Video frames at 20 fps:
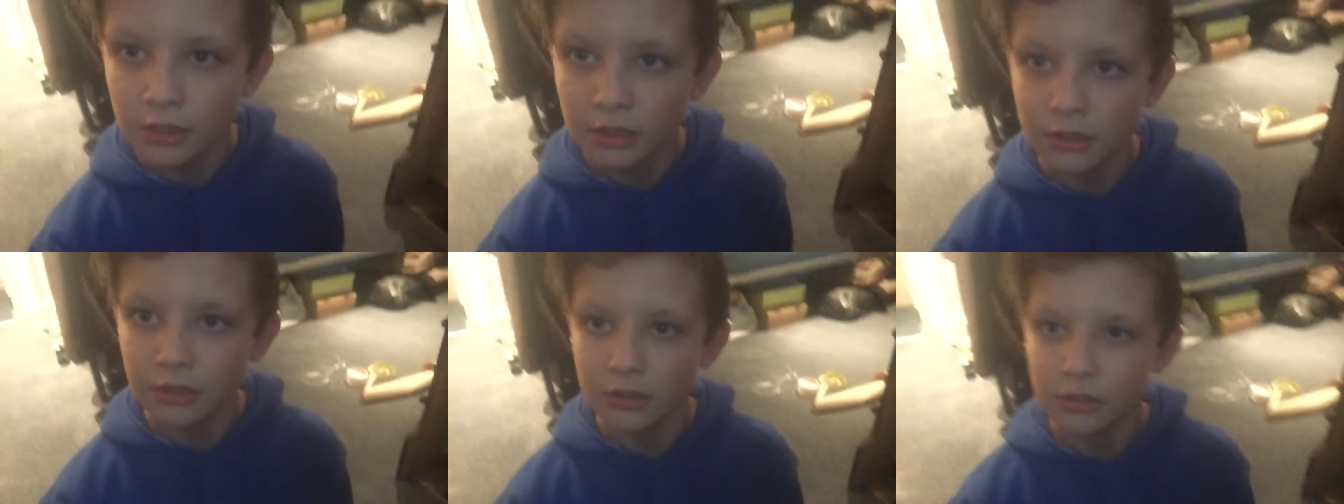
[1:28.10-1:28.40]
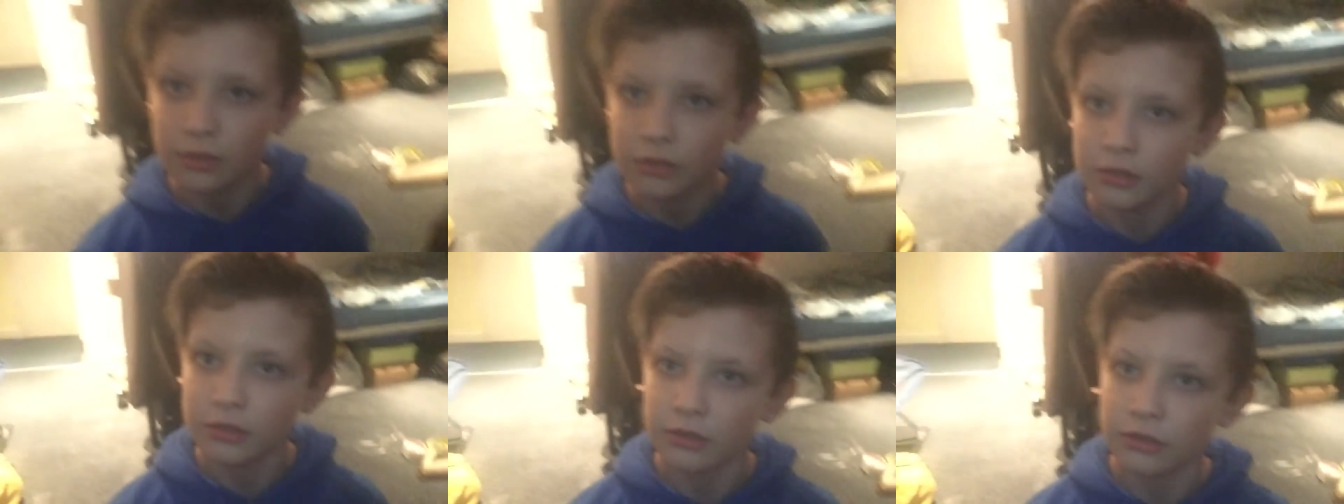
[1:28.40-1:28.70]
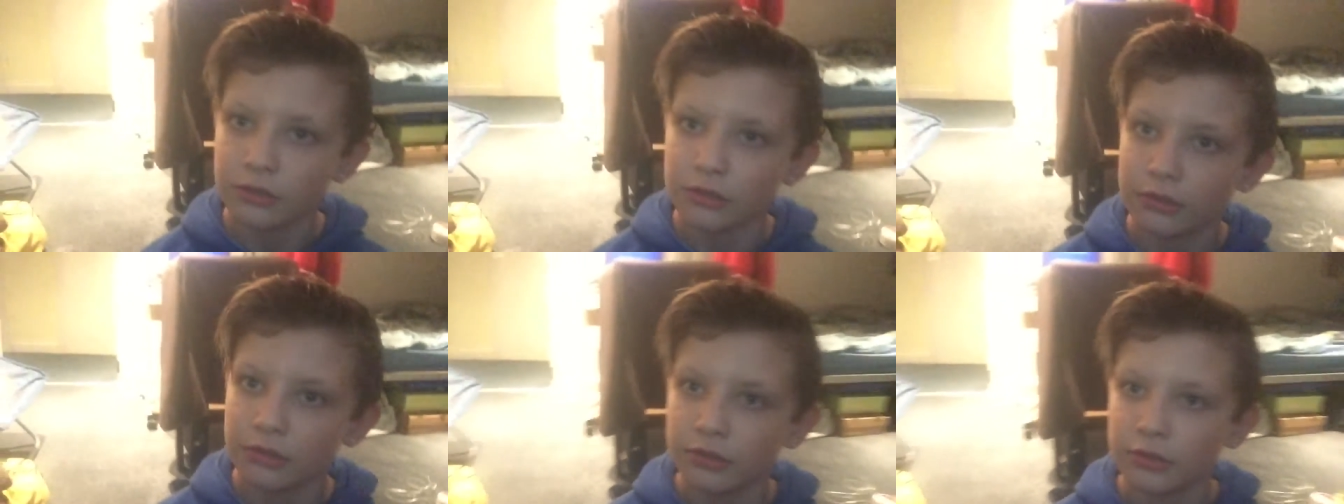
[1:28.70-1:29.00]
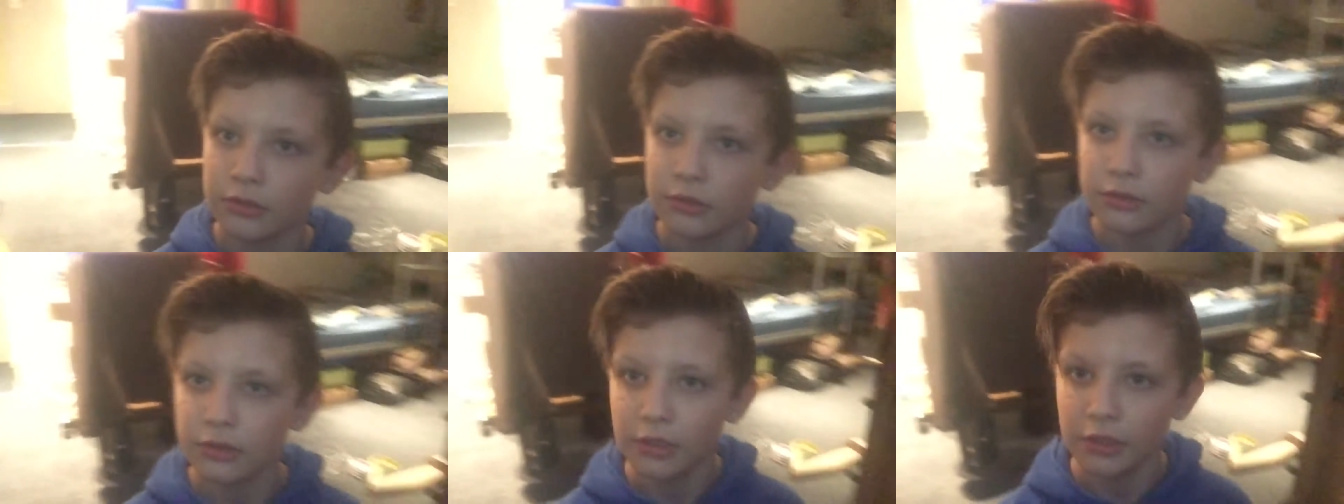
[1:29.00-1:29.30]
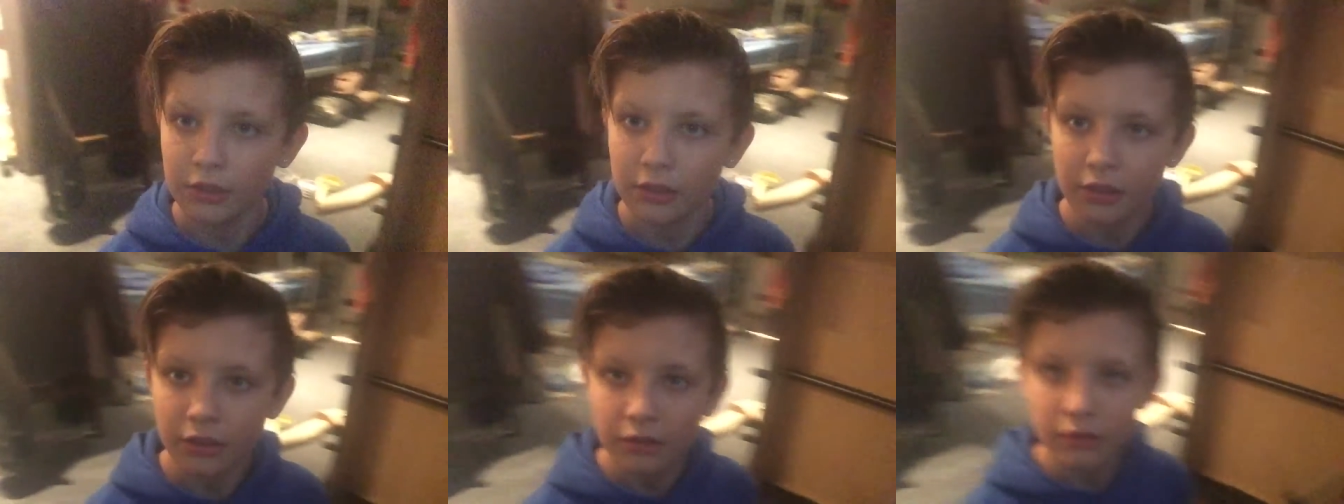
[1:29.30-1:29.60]
a selfie stick.
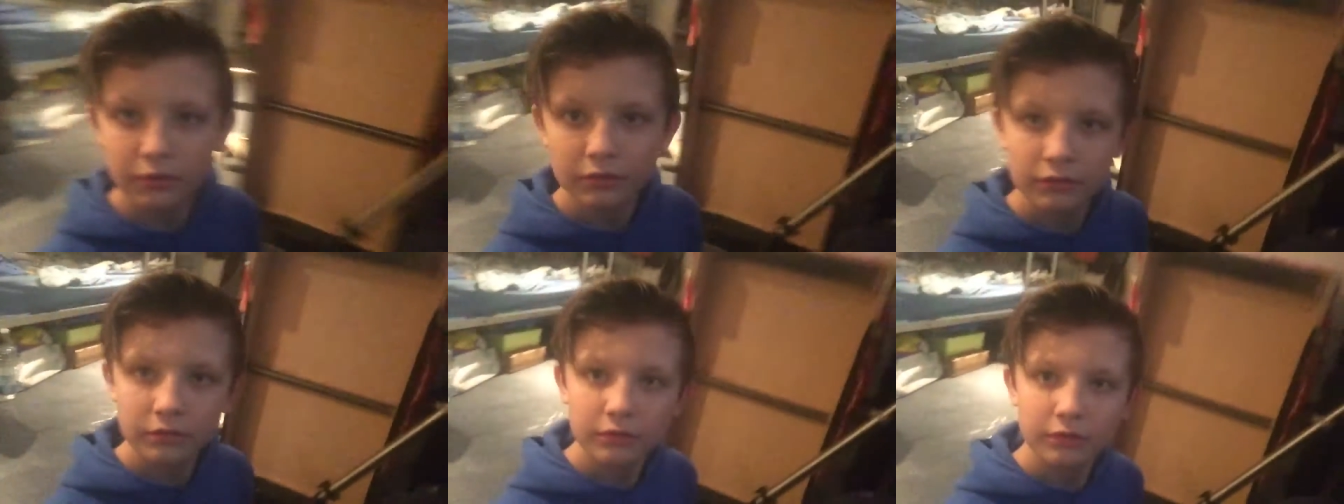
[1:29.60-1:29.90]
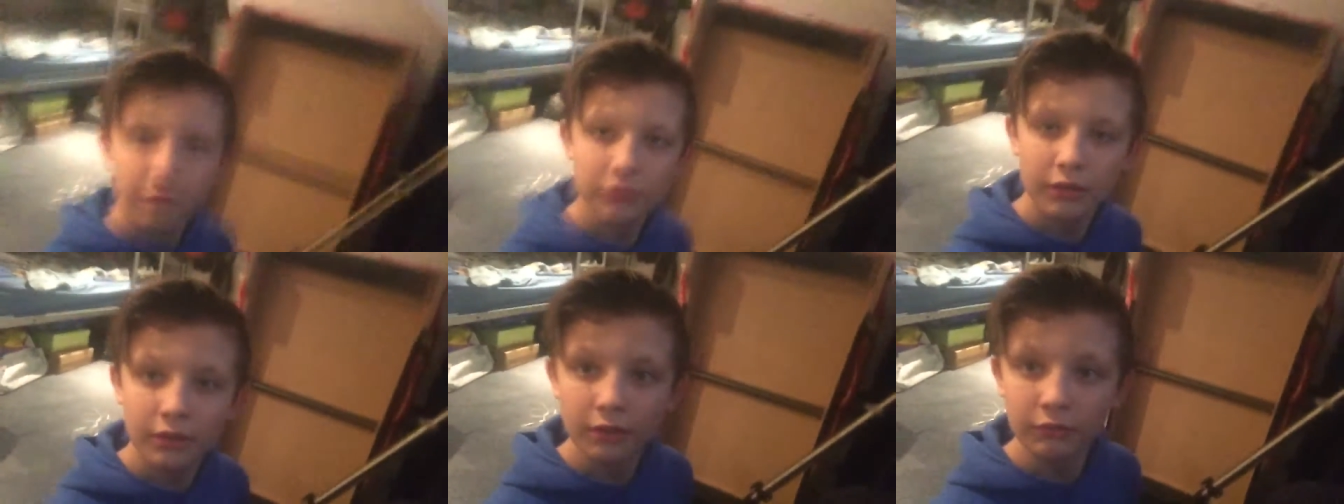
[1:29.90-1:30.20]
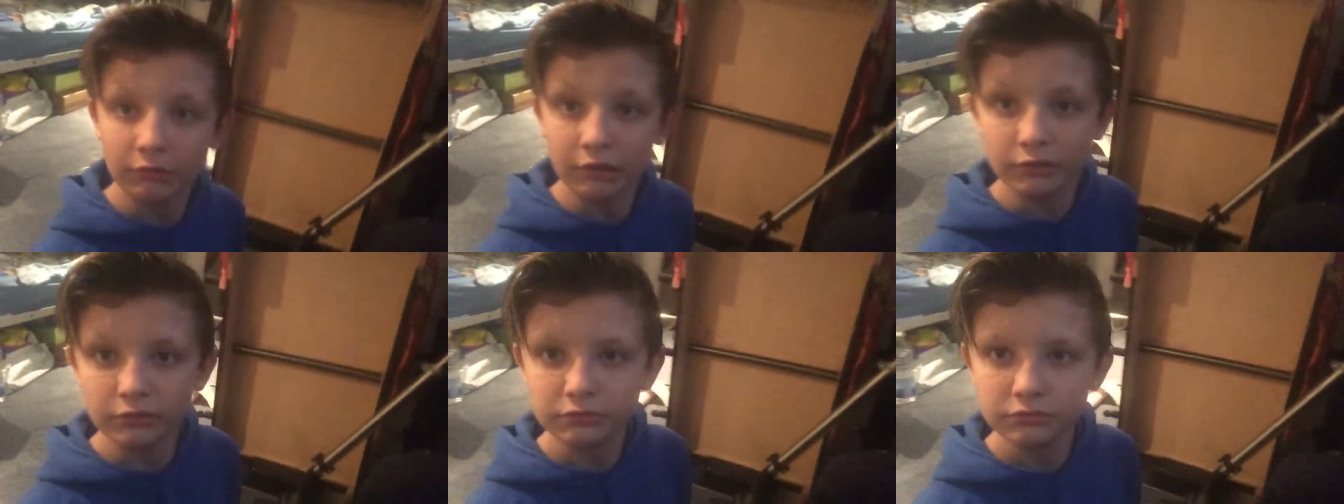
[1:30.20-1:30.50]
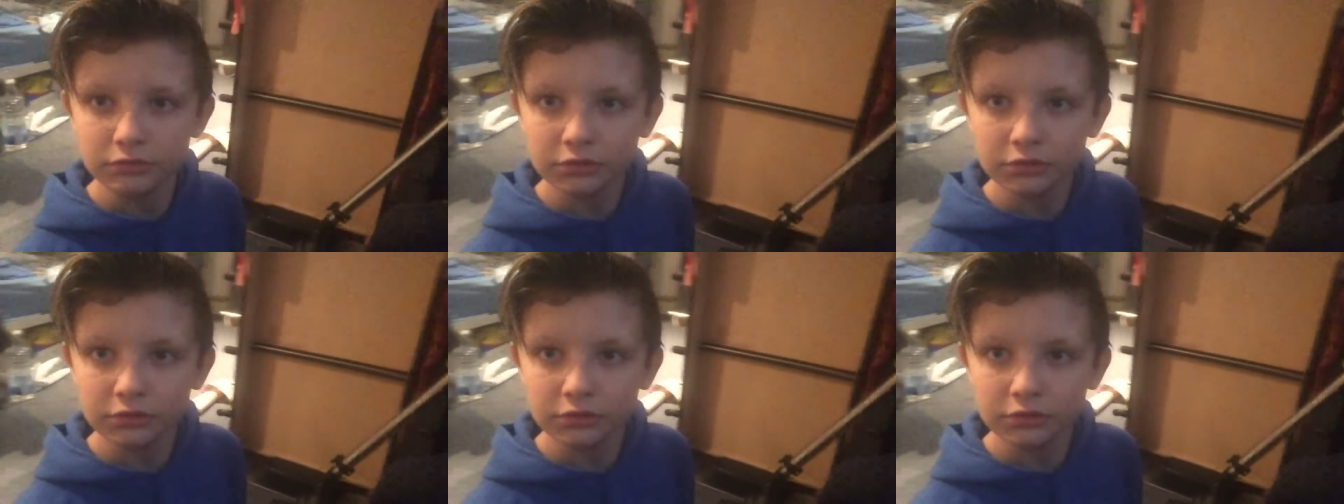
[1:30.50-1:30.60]
Yeah. Oh